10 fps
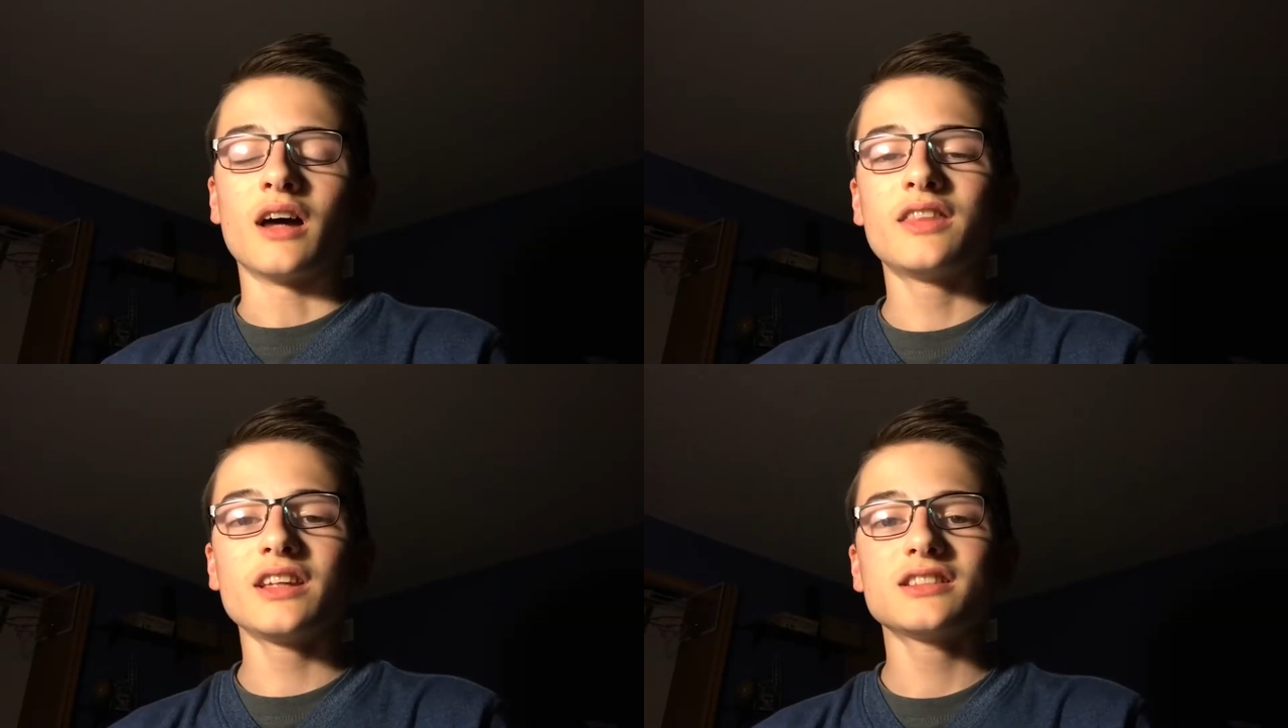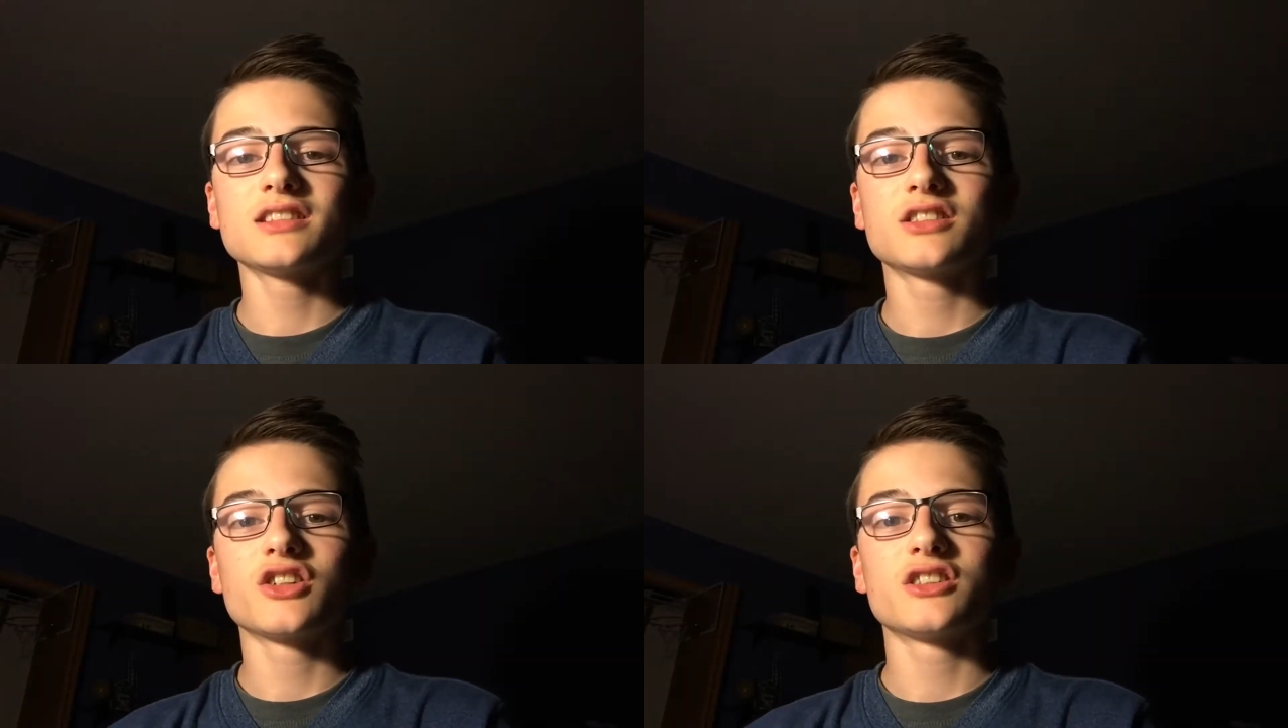I think it's
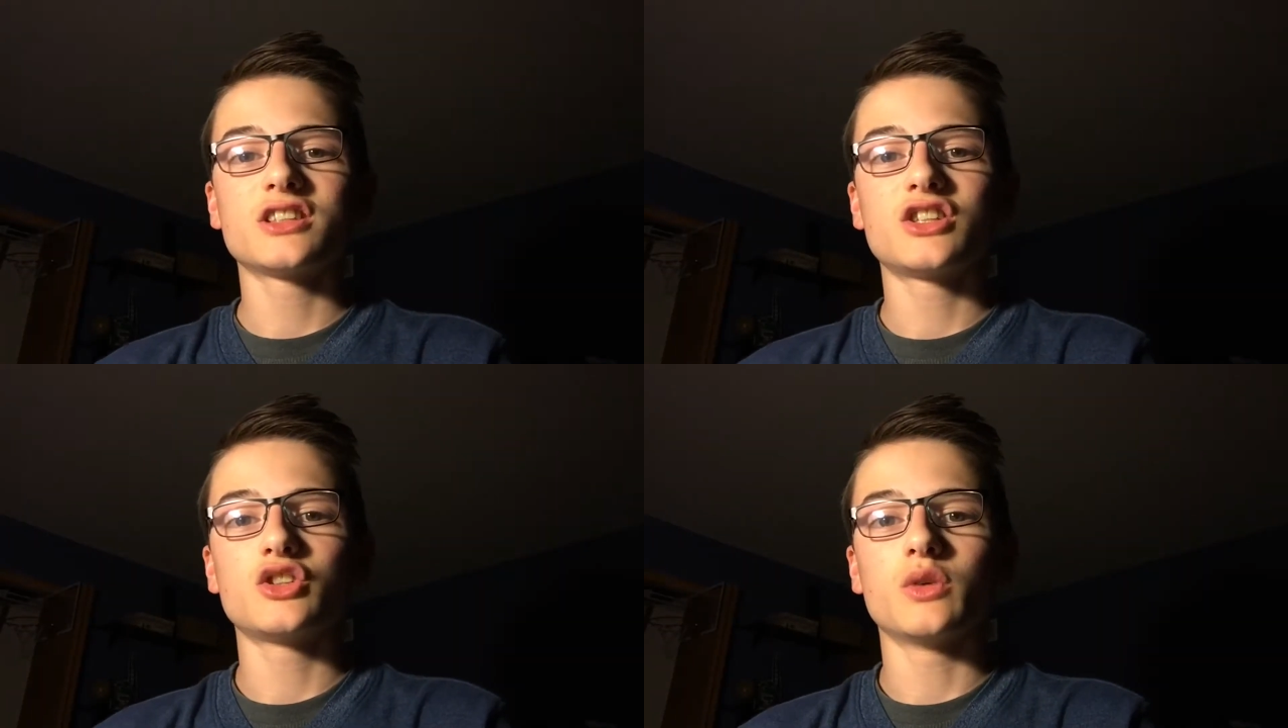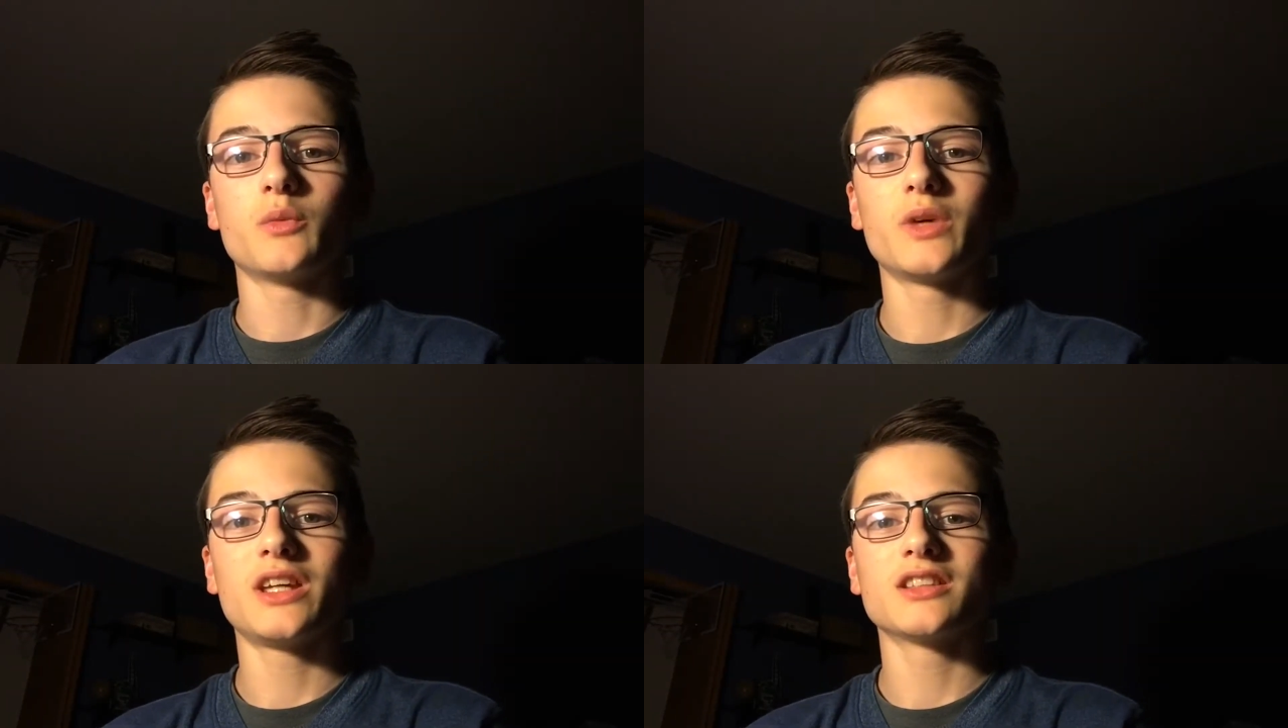a serious issue,
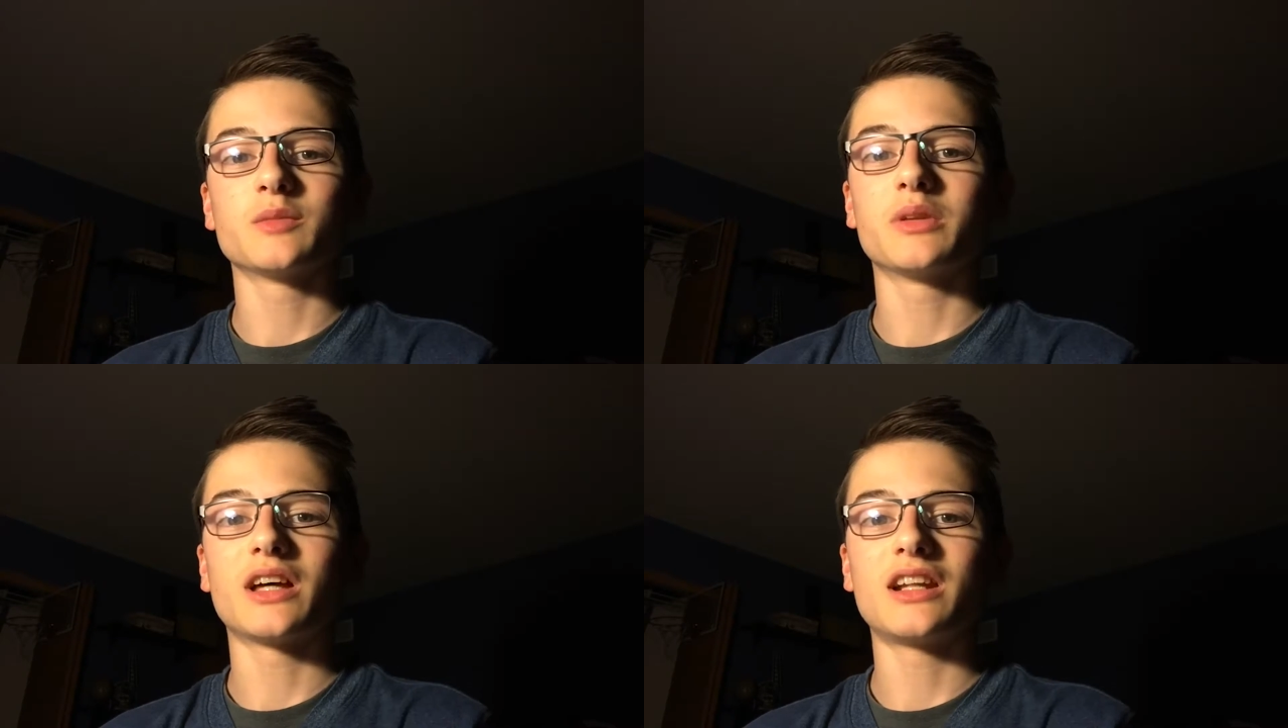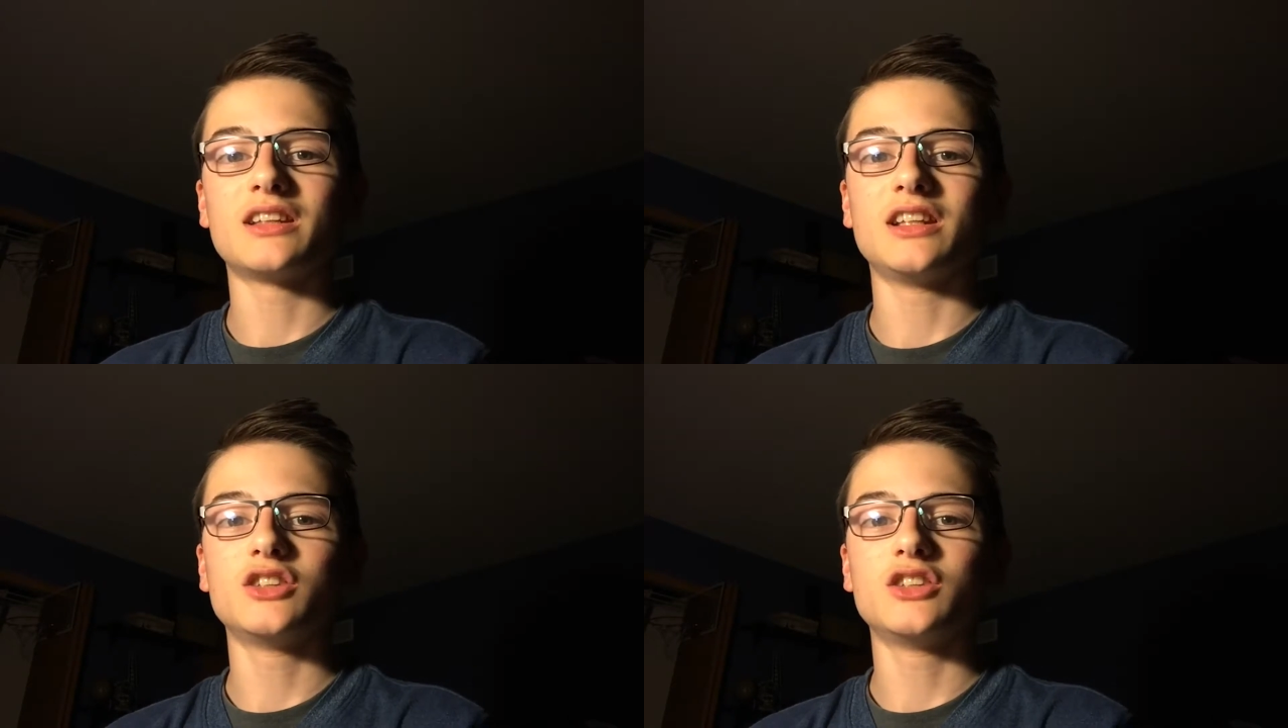and we as a planet